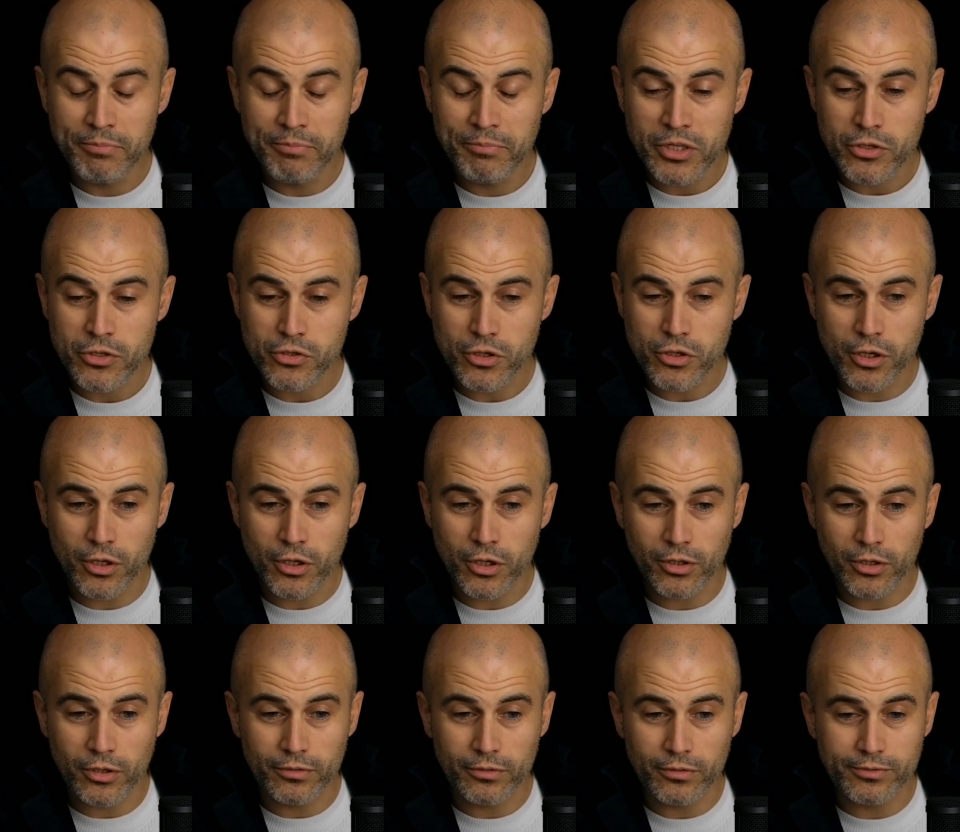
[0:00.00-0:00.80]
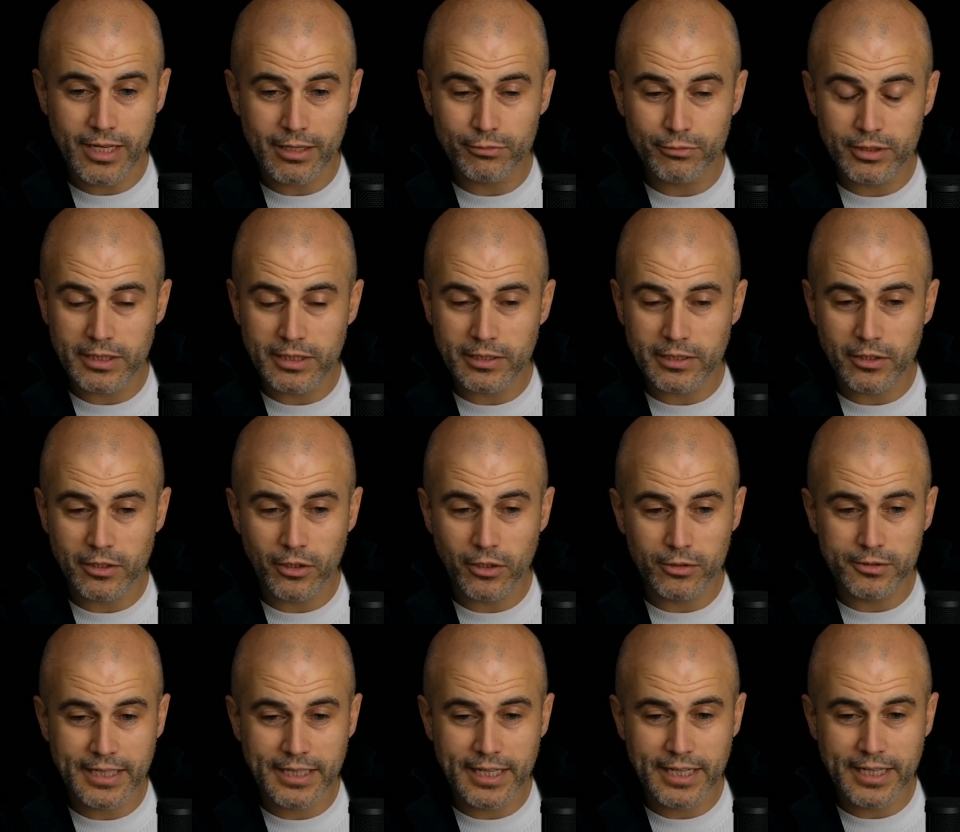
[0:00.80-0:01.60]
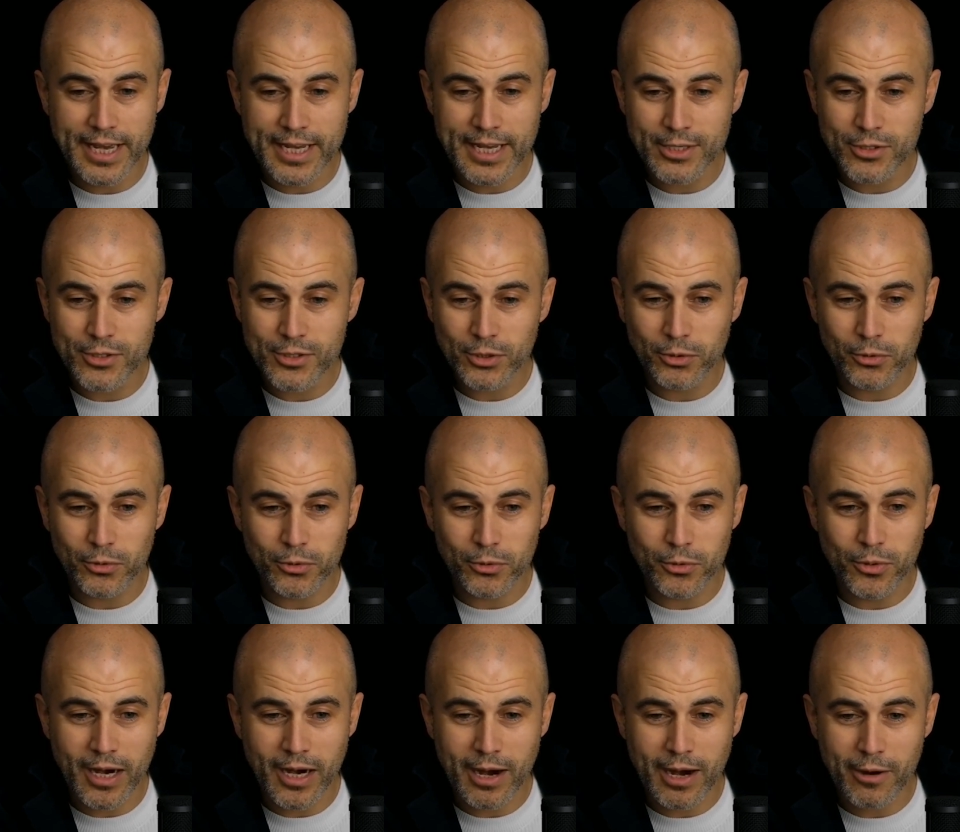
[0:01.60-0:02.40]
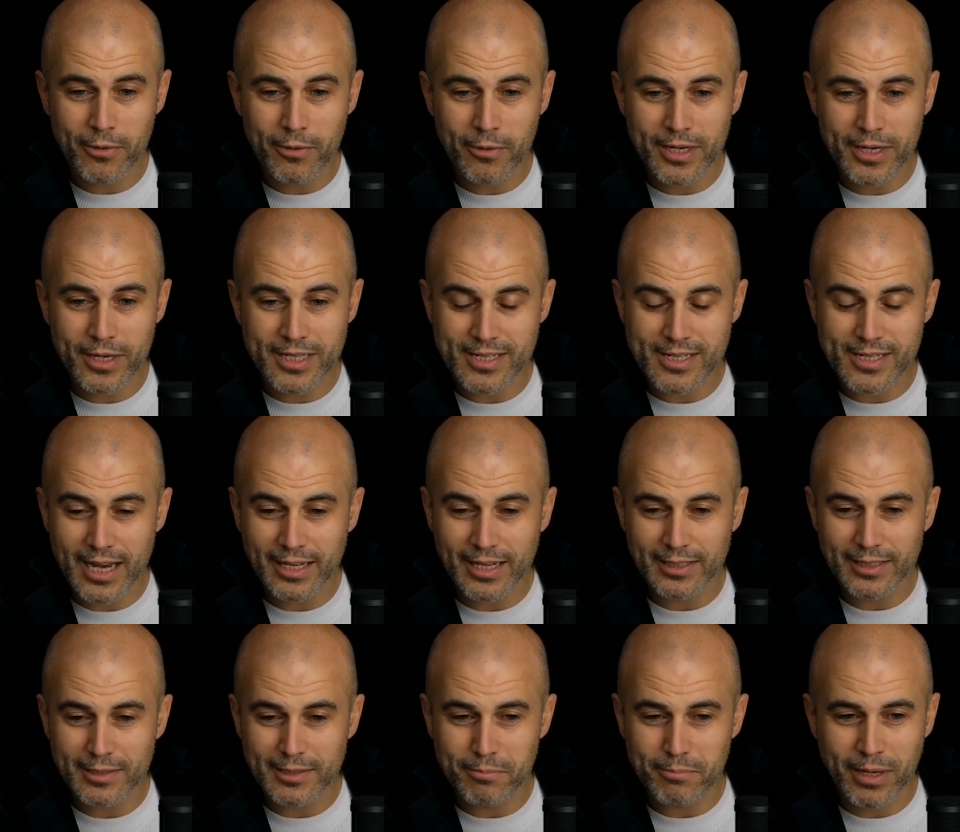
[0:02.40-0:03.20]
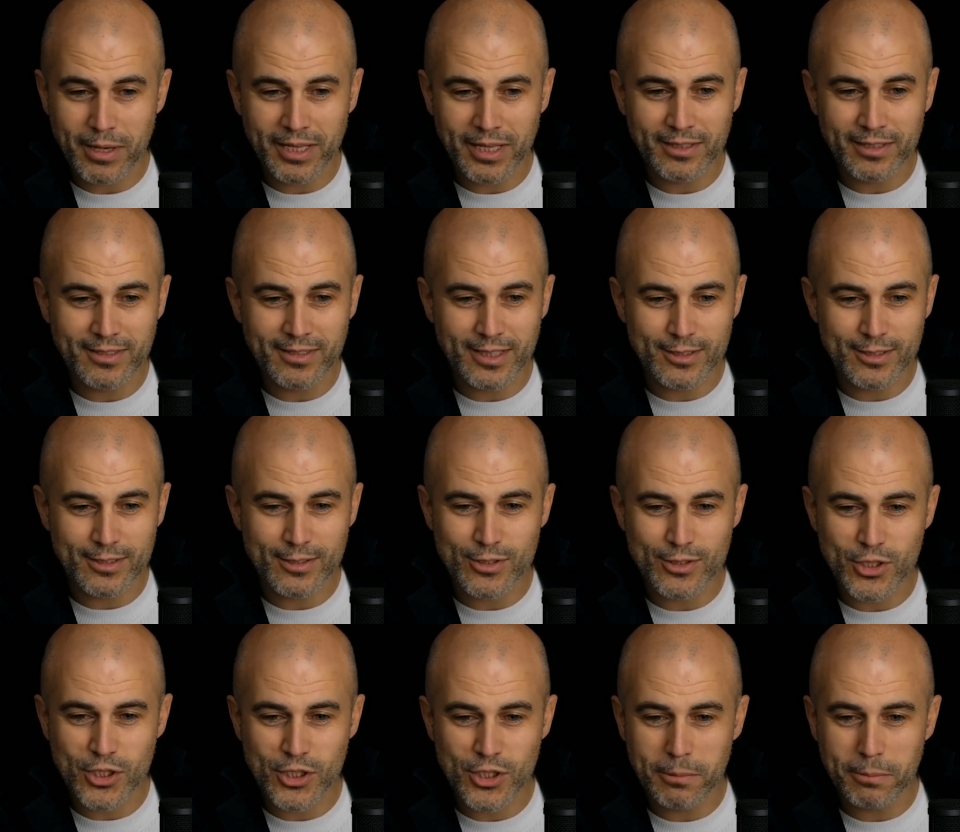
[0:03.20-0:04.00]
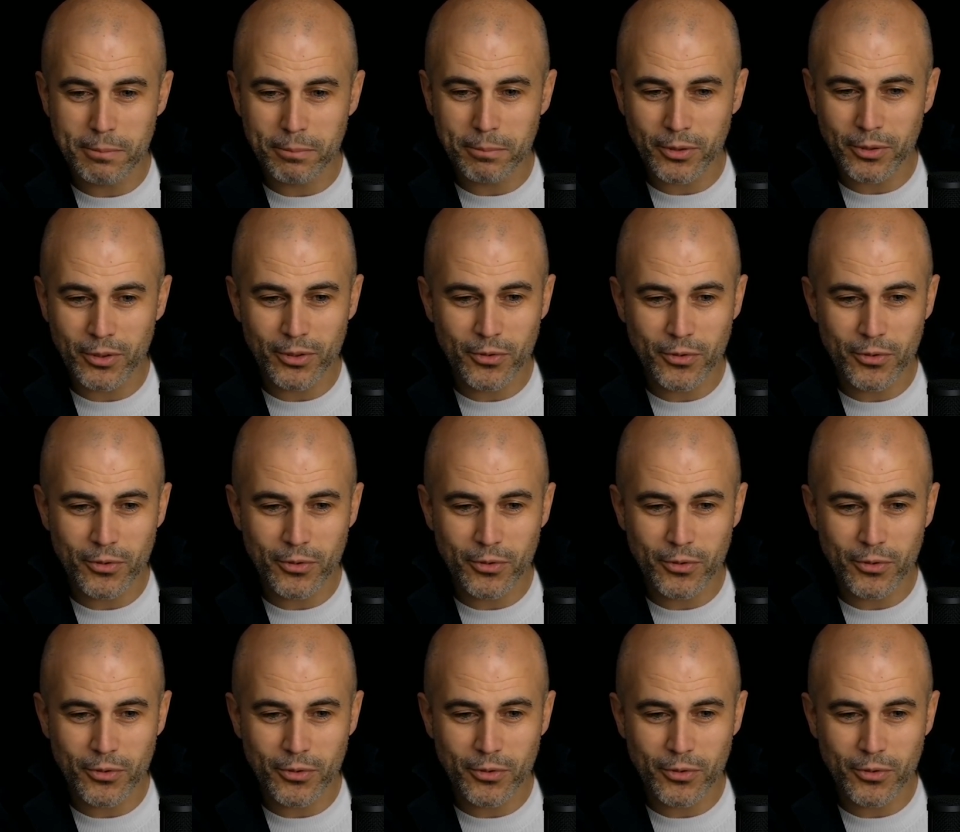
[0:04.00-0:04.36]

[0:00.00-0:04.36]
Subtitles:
So definitely a golden age to how exactly make things cheaper,